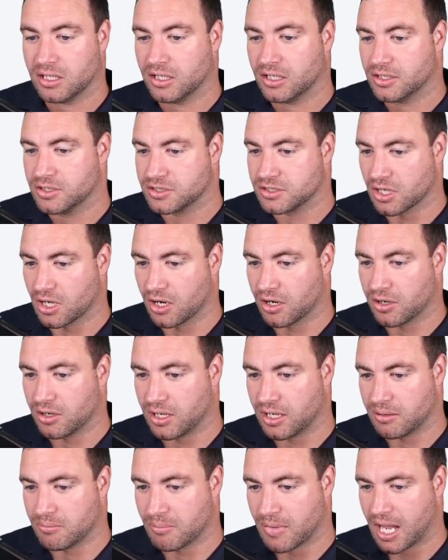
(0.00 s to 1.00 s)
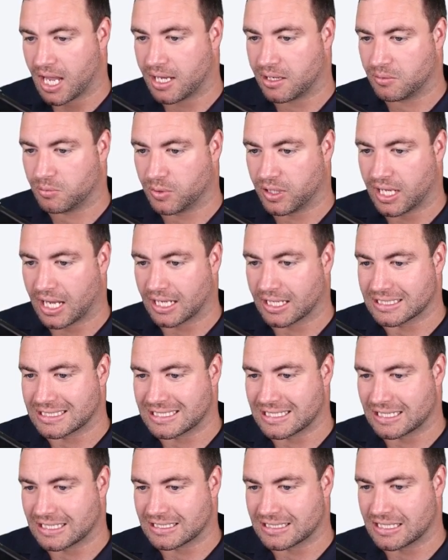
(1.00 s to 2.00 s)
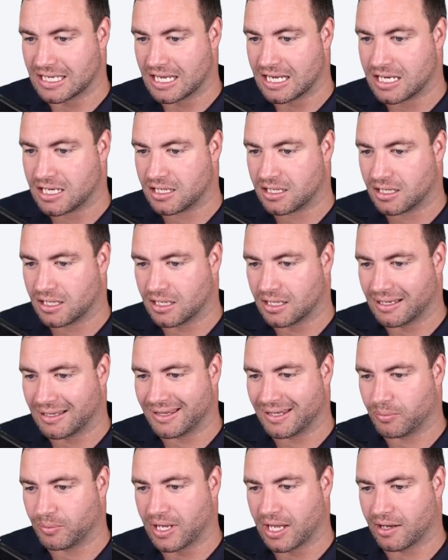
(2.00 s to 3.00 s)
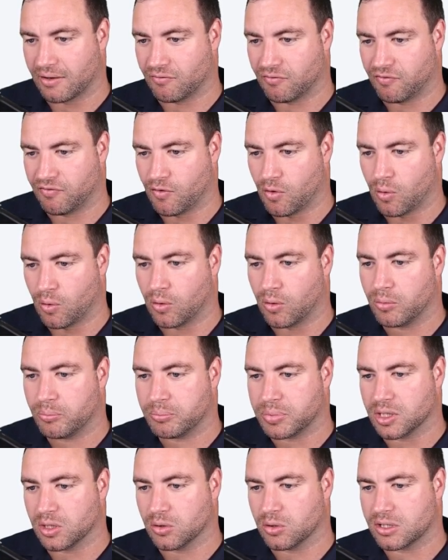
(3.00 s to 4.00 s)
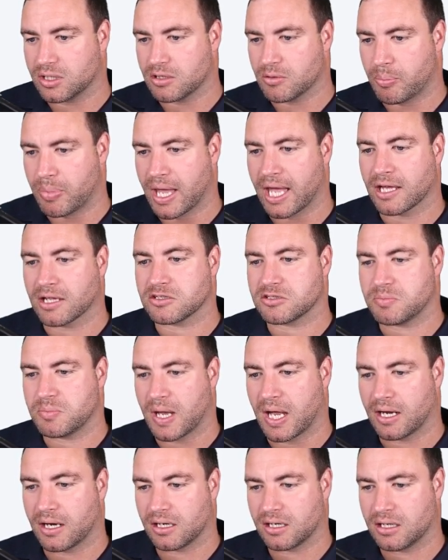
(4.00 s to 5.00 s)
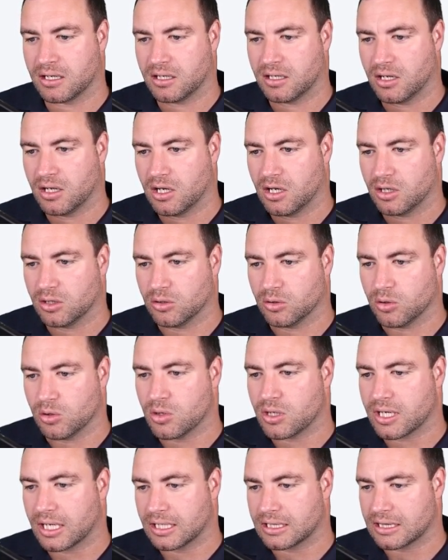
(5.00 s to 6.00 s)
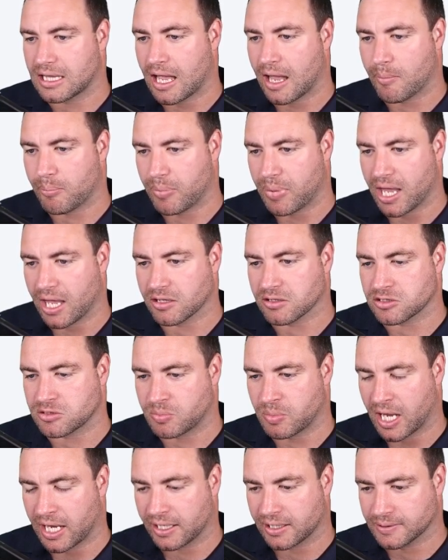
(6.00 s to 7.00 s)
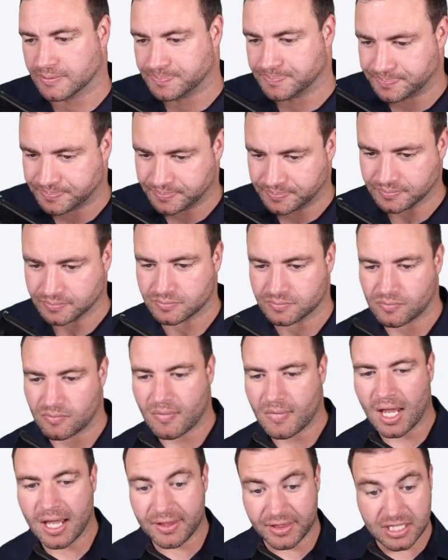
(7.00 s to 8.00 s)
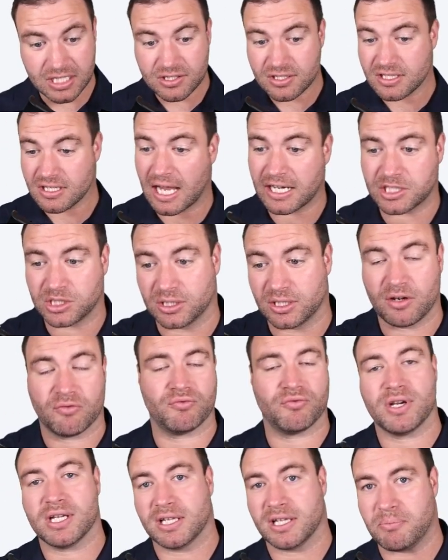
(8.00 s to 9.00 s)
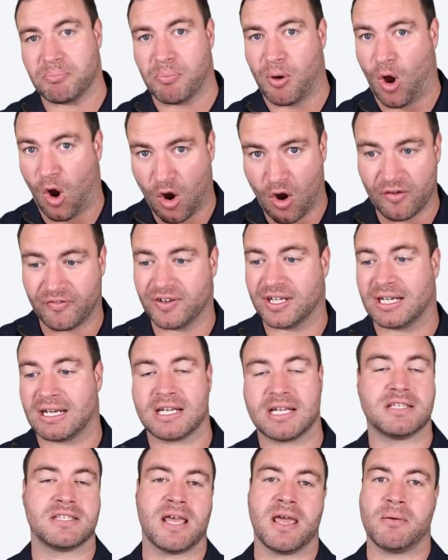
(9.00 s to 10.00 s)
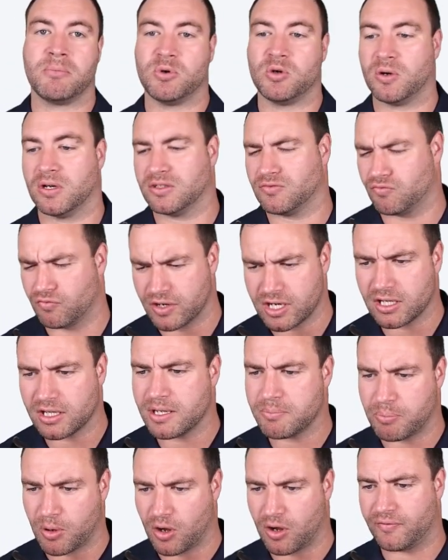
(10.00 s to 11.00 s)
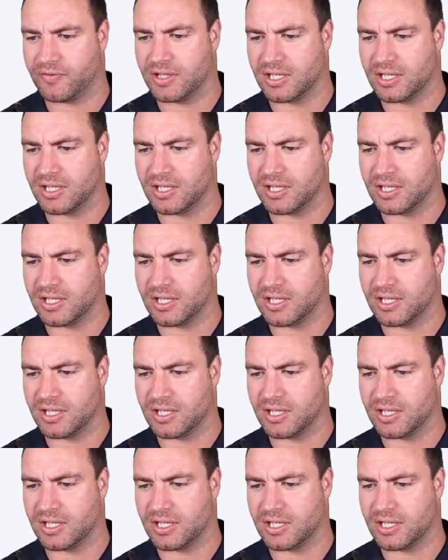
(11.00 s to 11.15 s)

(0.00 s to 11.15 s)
So in May we had 16 and then we had 4, but look at the bounce back. Look at that bounce back. And this is actually a really perfect example, guys, really perfect